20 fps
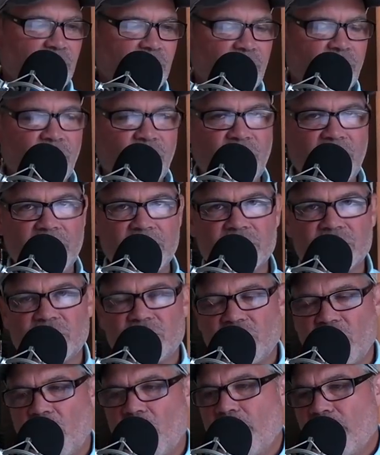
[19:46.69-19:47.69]
The other thing is
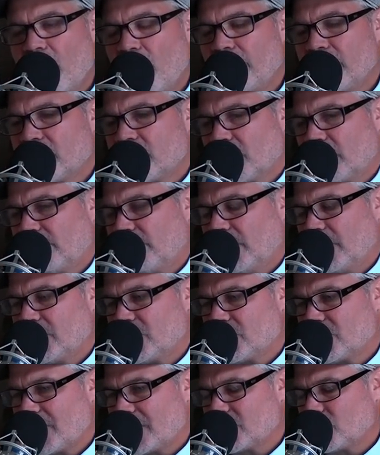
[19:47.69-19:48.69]
don't mow the turf when it's
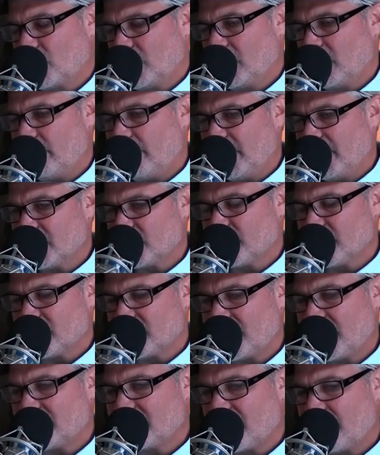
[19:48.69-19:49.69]
stressed. One of the biggest
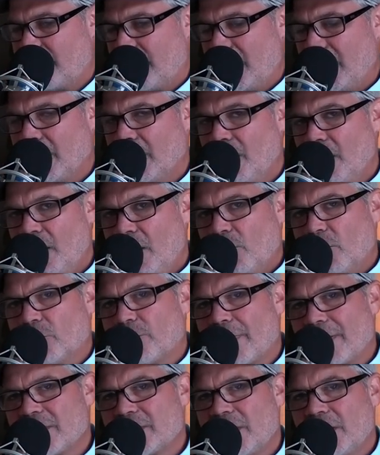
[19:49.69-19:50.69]
mistakes I make with
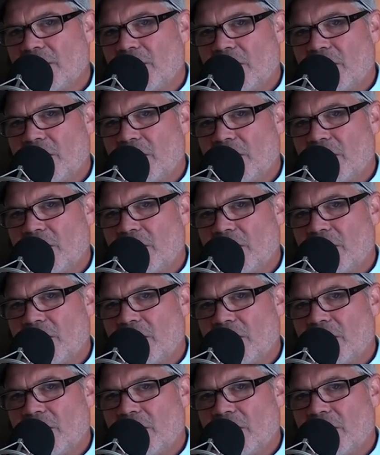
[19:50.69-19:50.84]
my St.